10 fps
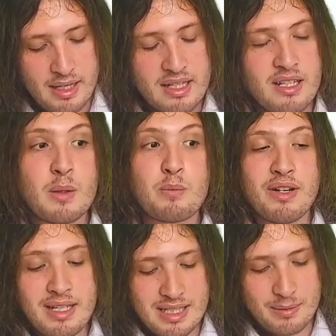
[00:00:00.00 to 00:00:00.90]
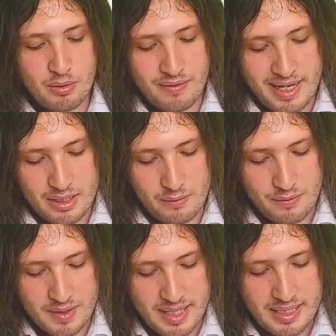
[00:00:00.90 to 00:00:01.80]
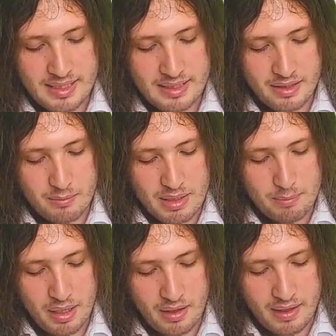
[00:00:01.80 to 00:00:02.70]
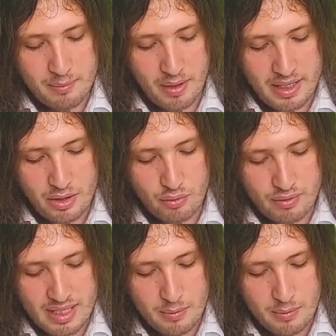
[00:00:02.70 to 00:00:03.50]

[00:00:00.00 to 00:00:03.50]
So the principal value for this is going to be pi by 3.